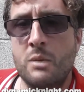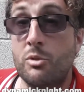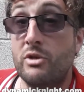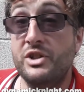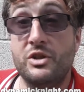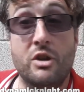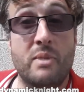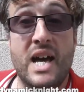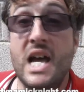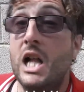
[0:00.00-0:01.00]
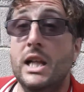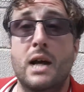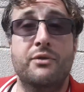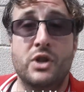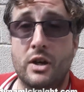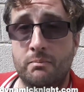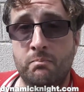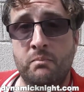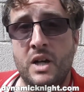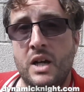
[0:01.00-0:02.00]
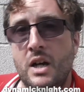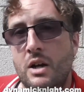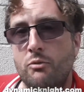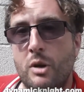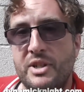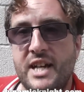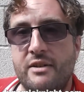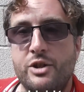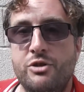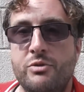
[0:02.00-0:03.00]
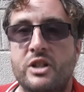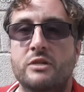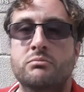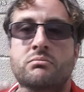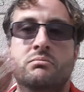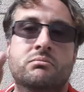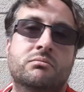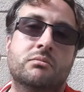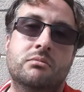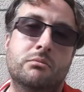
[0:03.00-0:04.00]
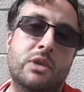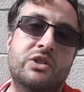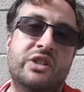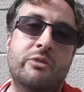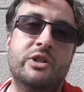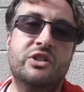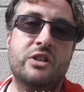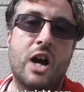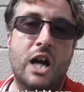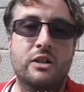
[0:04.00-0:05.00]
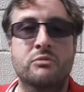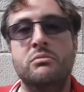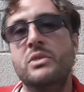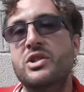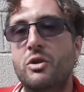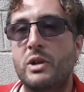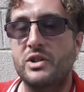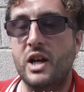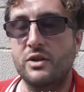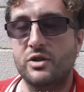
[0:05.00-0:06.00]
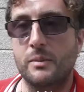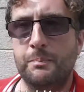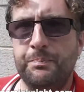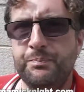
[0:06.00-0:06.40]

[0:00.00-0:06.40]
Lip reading: Tomei, loved her. Robert Downey Jr., he's Tony Stark. He's always awesome.